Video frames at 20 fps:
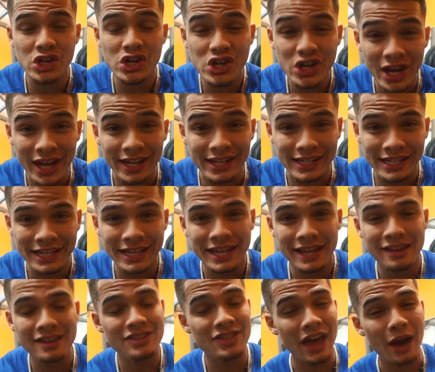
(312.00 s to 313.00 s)
shit.
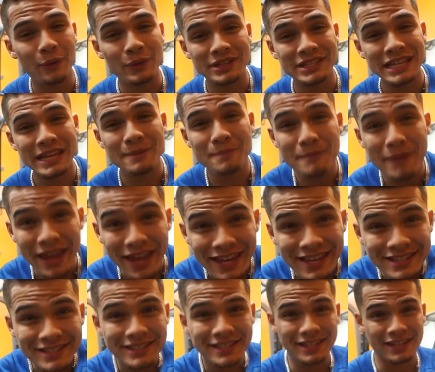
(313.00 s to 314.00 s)
That was
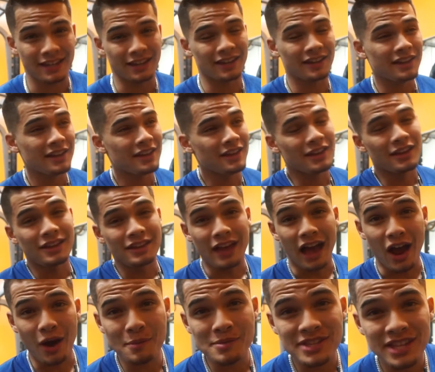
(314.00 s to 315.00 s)
amazing.
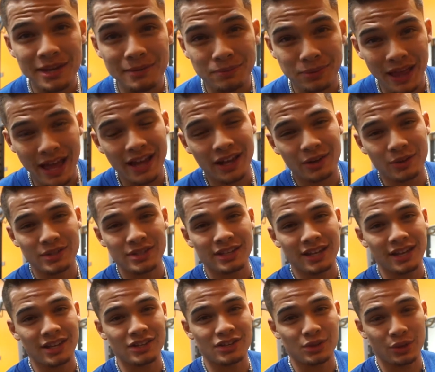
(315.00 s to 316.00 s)
I almost hit blackout
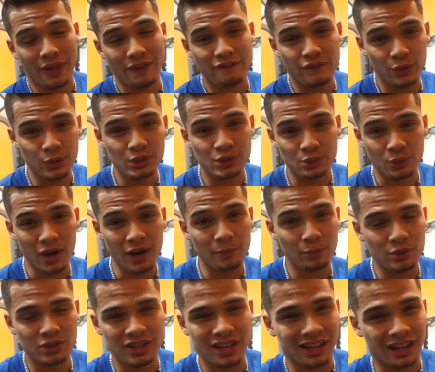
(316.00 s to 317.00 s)
stage, so that first rep
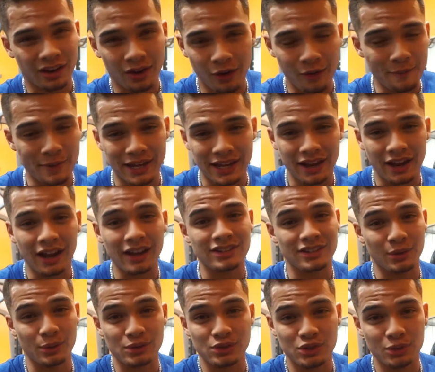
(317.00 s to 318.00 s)
was like, oh my gosh,
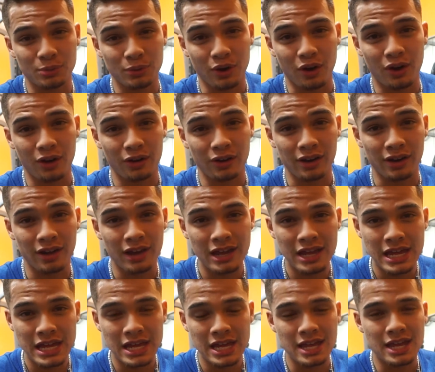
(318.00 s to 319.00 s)
that was super hard.
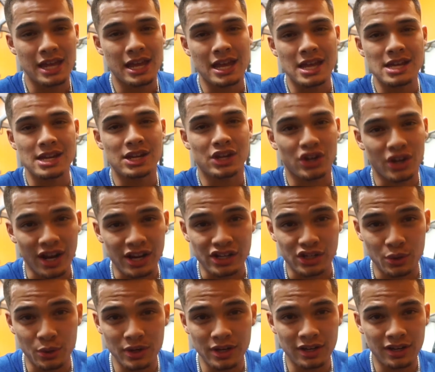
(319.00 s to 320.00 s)
Should I
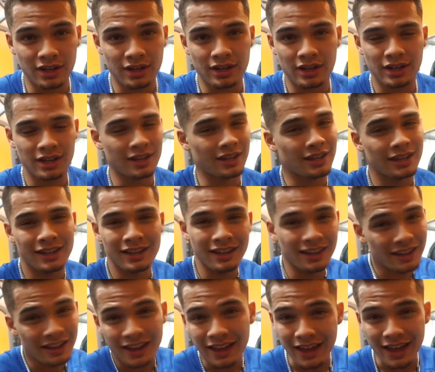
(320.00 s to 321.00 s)
do it?
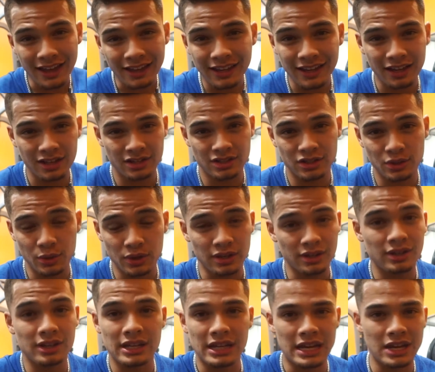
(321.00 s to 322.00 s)
Heck yeah, let's do it.
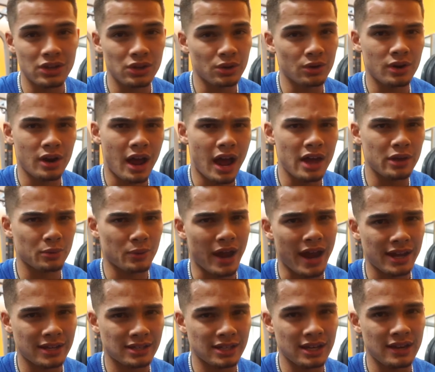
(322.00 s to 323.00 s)
Either I
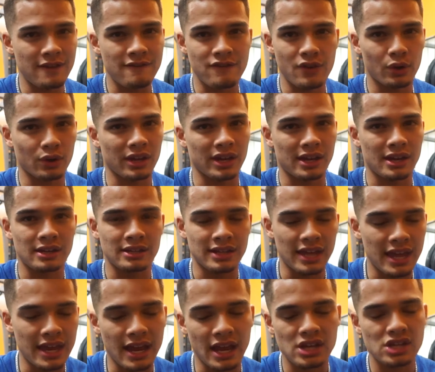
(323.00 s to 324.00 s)
racked it and felt like,
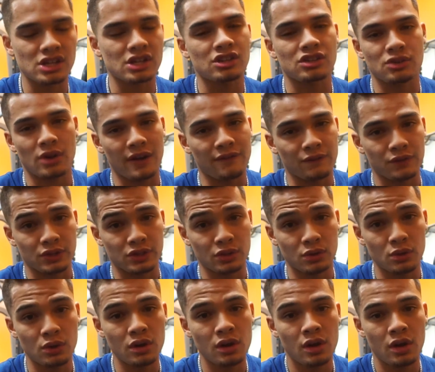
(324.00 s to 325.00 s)
dang, I should just try it for
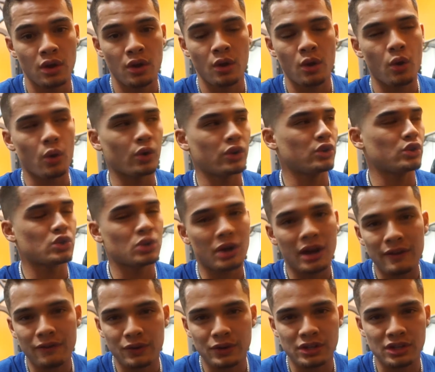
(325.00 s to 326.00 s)
two, or you
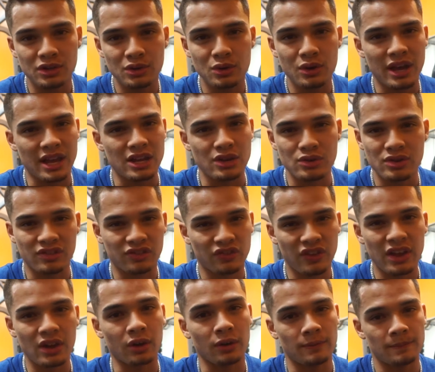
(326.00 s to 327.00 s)
try for two and you just
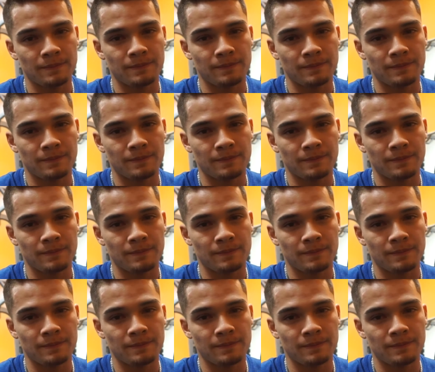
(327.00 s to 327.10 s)
fail.